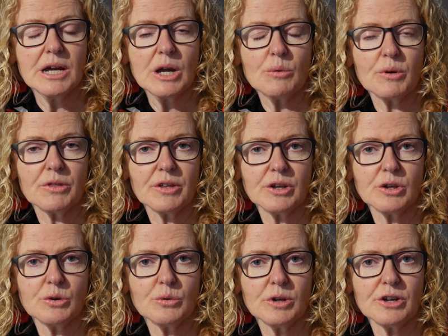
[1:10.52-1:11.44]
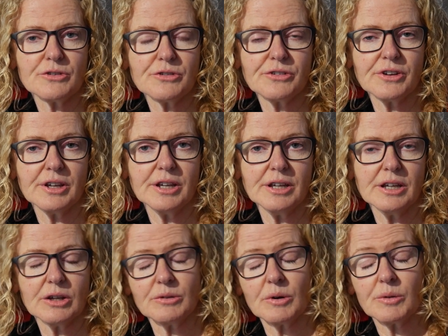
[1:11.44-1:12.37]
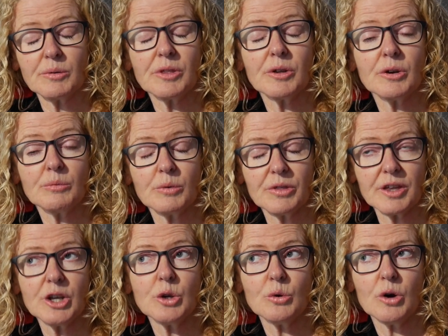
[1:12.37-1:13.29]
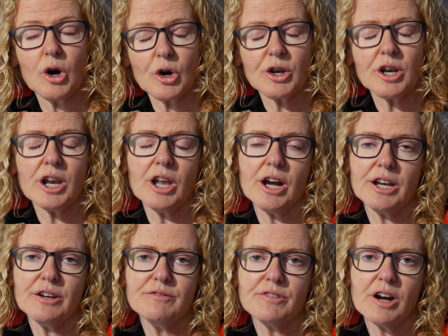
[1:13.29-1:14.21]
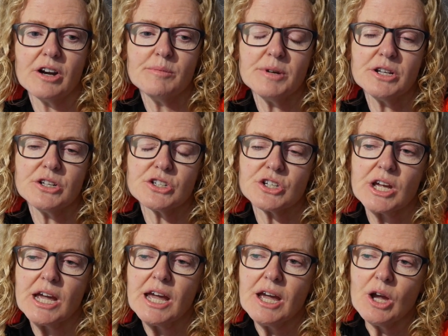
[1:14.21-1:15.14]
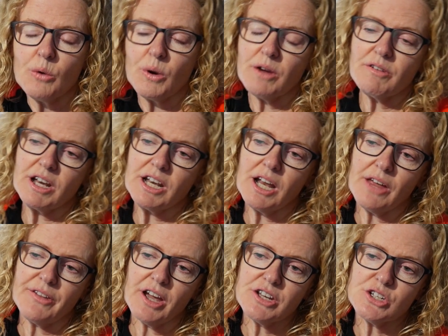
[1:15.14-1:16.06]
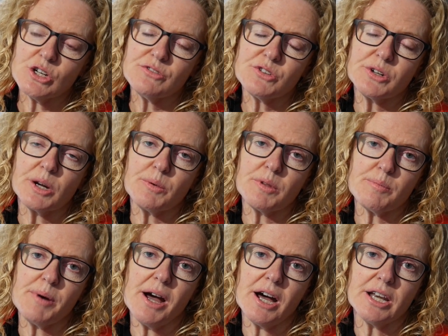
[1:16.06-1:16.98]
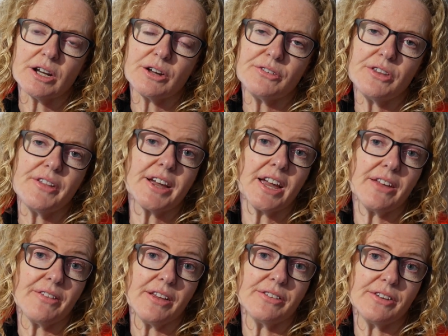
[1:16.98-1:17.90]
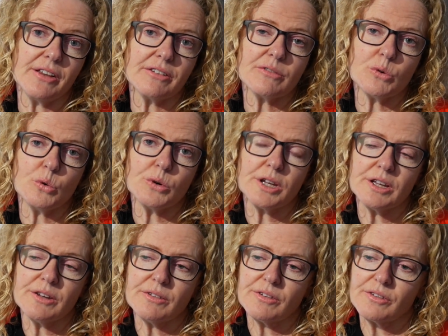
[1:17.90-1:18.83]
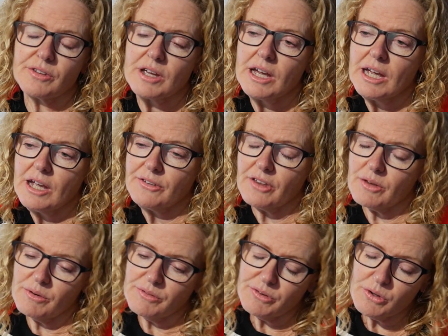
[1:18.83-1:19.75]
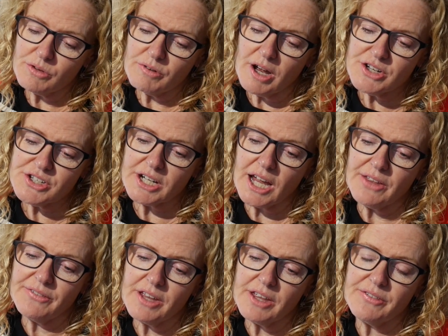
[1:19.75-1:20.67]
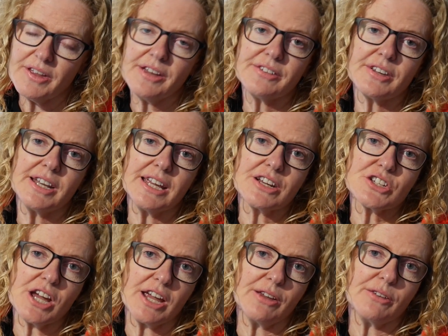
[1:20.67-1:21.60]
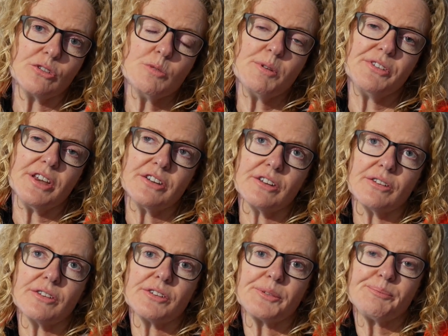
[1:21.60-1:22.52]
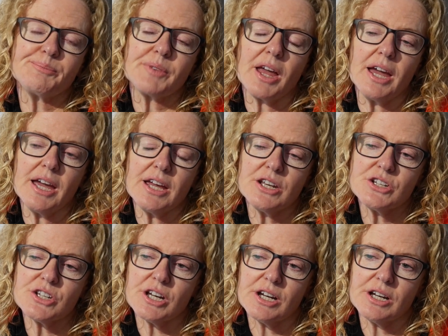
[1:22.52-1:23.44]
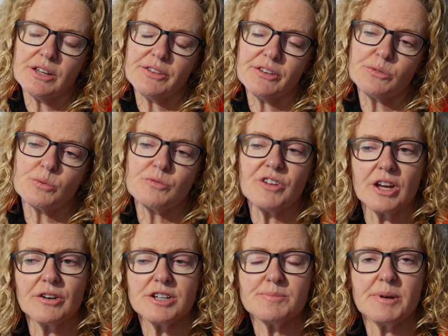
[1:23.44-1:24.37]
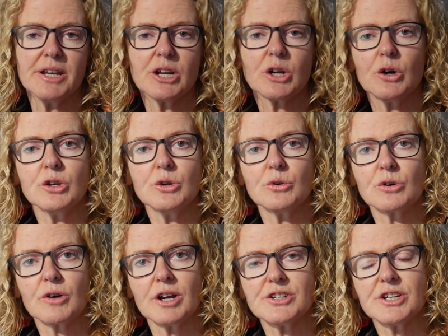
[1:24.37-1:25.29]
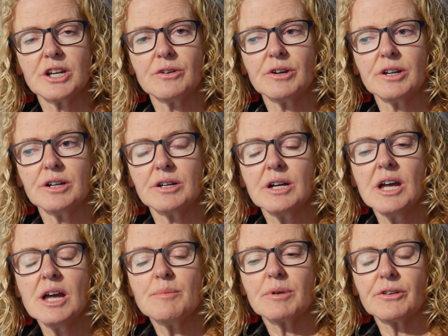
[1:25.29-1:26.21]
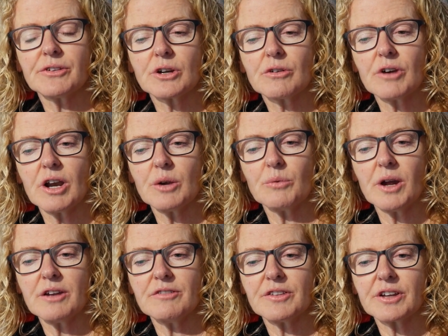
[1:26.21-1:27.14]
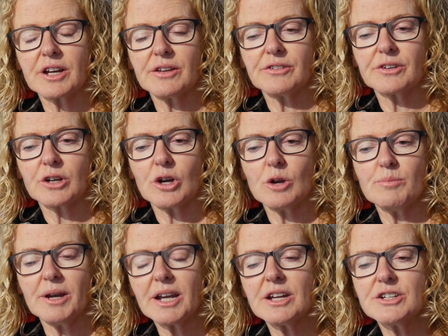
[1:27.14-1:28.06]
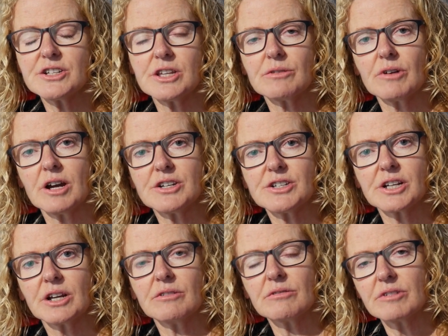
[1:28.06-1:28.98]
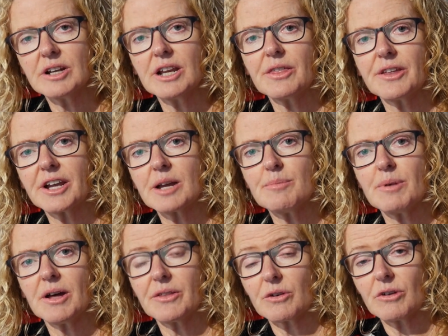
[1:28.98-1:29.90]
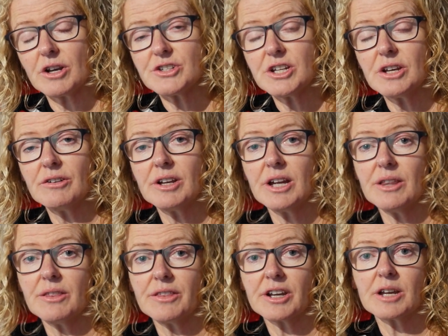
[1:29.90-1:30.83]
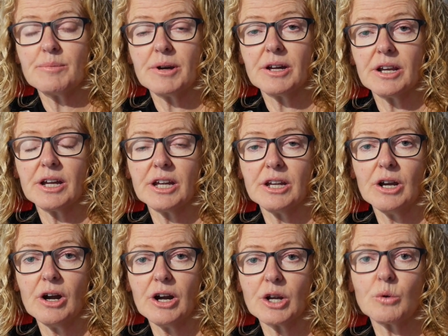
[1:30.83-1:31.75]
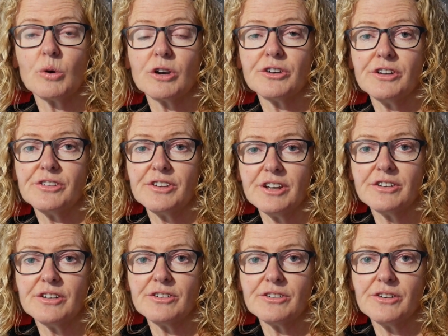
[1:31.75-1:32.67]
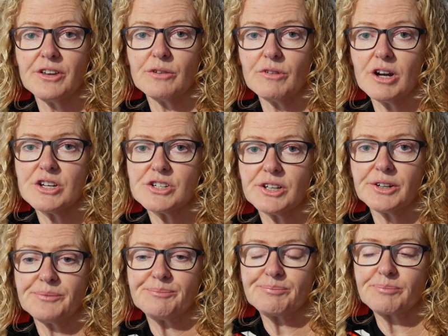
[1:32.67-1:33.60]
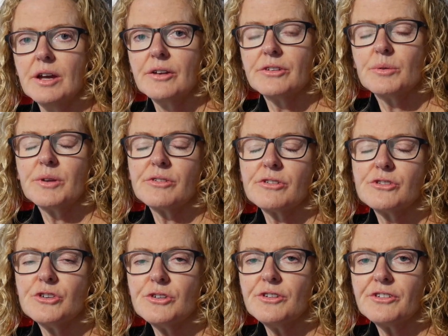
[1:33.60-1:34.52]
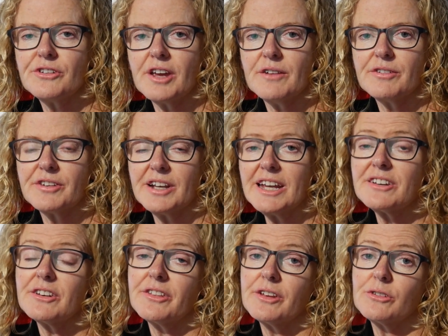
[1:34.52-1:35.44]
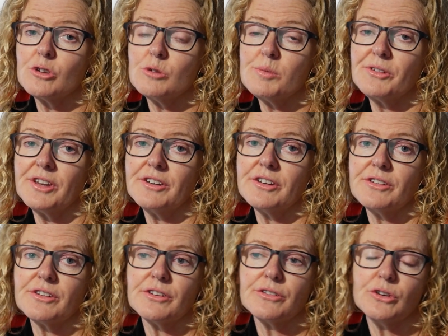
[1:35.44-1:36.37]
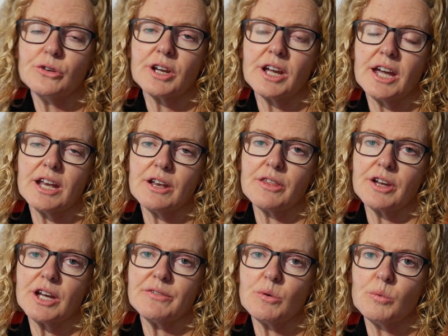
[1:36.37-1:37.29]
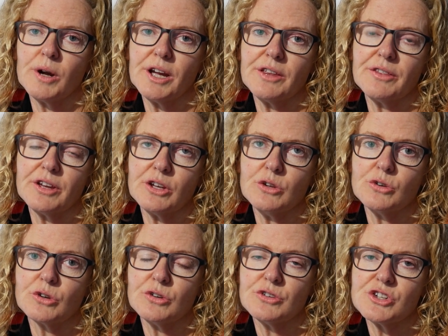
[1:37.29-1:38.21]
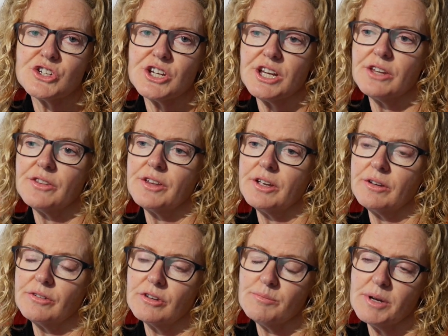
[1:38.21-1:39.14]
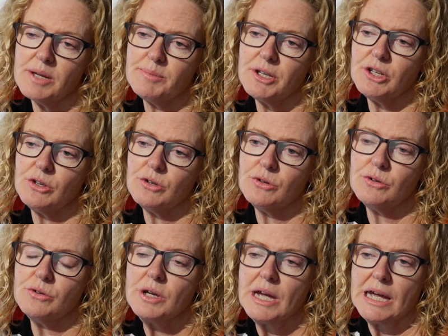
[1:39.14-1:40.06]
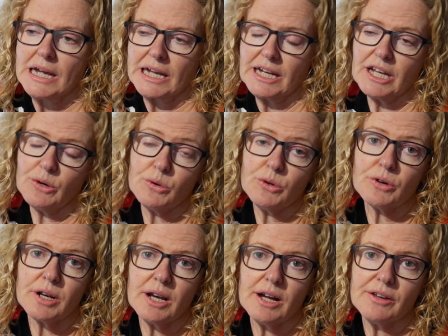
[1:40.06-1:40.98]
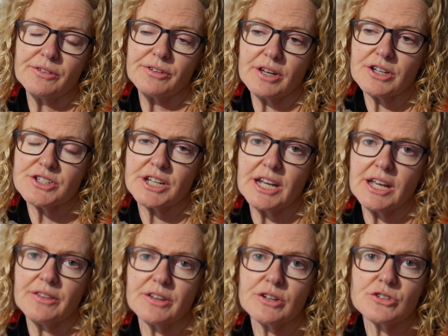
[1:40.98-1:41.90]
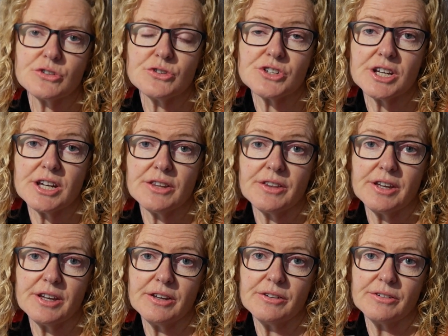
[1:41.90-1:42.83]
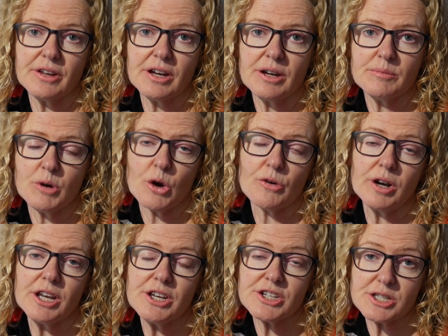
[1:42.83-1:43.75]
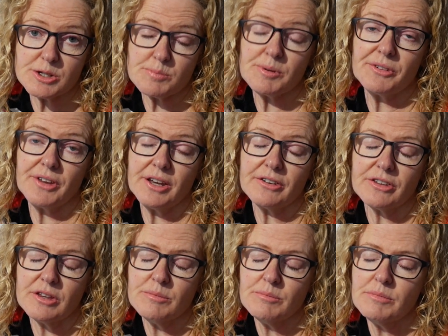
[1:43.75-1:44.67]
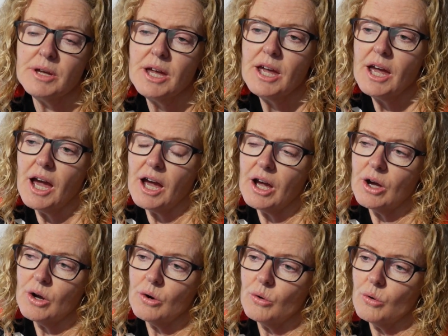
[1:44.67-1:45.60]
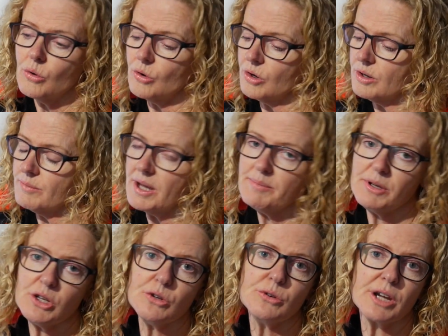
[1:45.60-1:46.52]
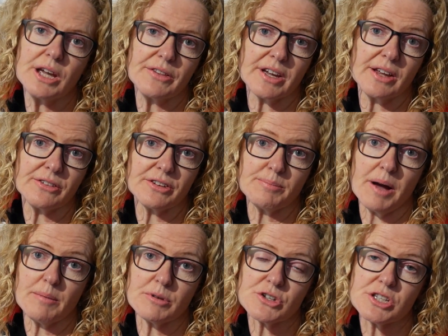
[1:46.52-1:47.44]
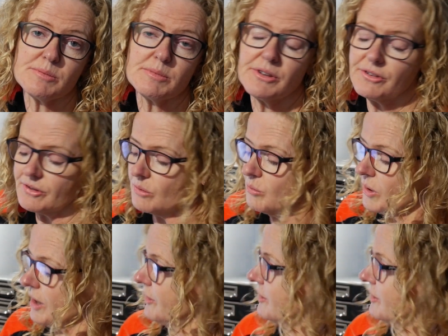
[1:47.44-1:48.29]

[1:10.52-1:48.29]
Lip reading: within your literacy, within your online environment. We really like the idea of doing it with a partner because then they get that sense of audience. So they review the writing and then they select a super sentence, and this will vary depending on your criteria, but it's a great way for the kids to go back into their writing and really think about the criteria and think about a high quality sentence in their writing. So once students have selected their super sentences, you can think of a way that you could share these. So maybe you can get all your class together to share these orally, just to present them, or maybe you get the kids to publish them in some way.